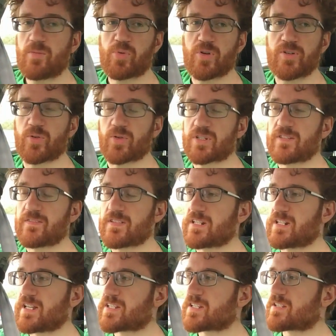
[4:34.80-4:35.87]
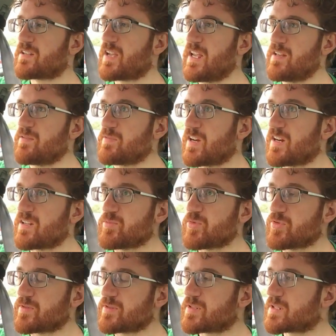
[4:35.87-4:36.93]
productive in the last eight, nine
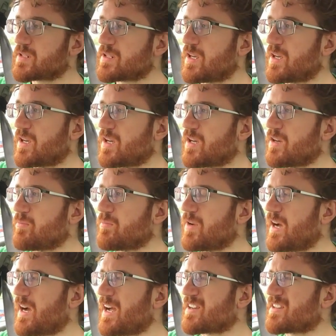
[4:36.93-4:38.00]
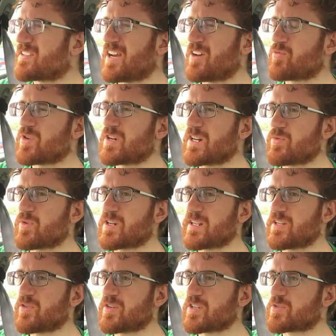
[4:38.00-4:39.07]
months, um, I, that really, really
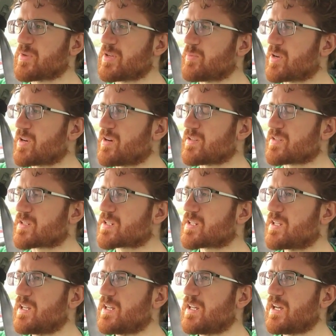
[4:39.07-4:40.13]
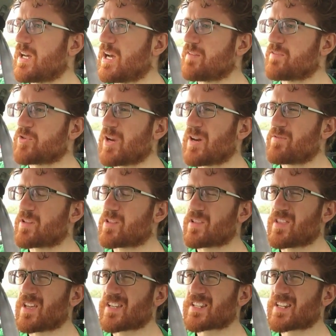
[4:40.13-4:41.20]
annoys me because I've done
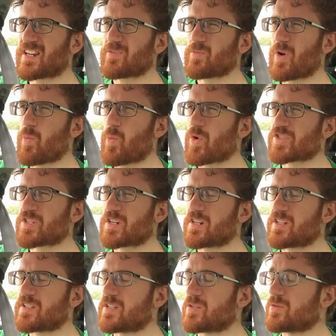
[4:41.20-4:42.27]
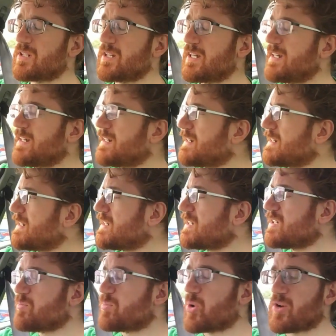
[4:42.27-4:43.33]
everything that I said I, I wasn't going to do.
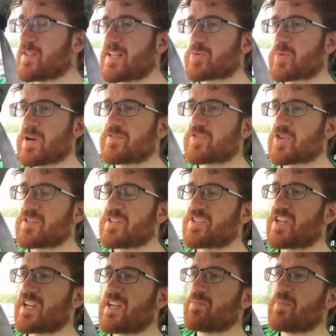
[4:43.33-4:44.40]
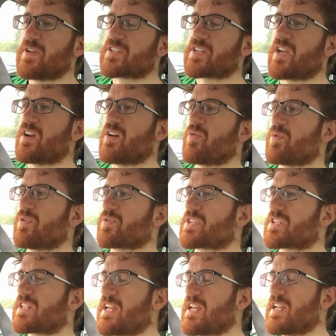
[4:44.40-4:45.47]
But that's why I've joined a gym, so we'll
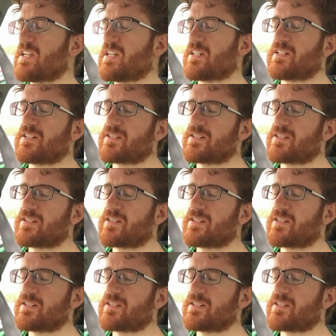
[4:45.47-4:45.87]
see,